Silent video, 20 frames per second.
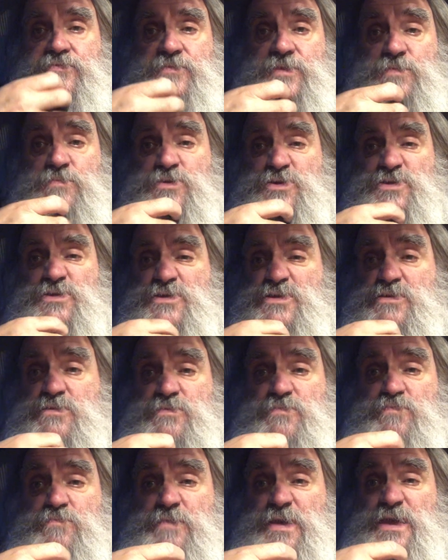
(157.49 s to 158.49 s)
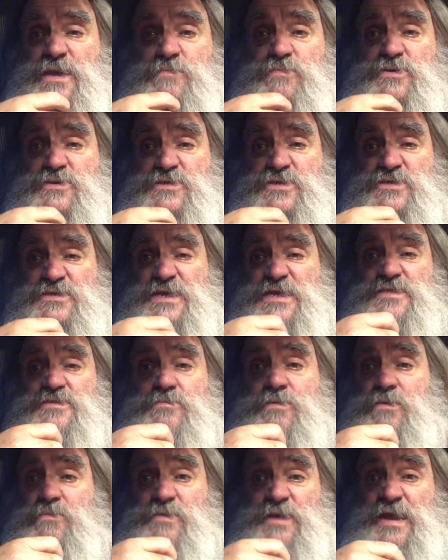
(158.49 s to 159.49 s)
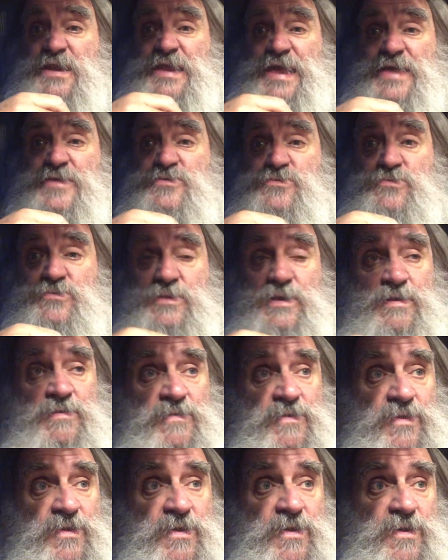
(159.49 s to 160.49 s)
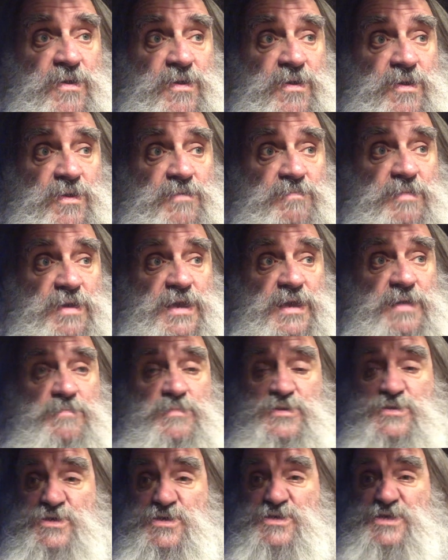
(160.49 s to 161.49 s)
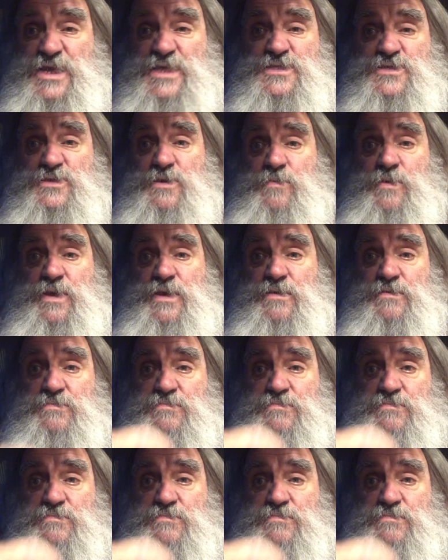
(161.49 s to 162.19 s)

He must have, mate, you must have said, I mean, you hadn't answered it. Mate, you must have said something.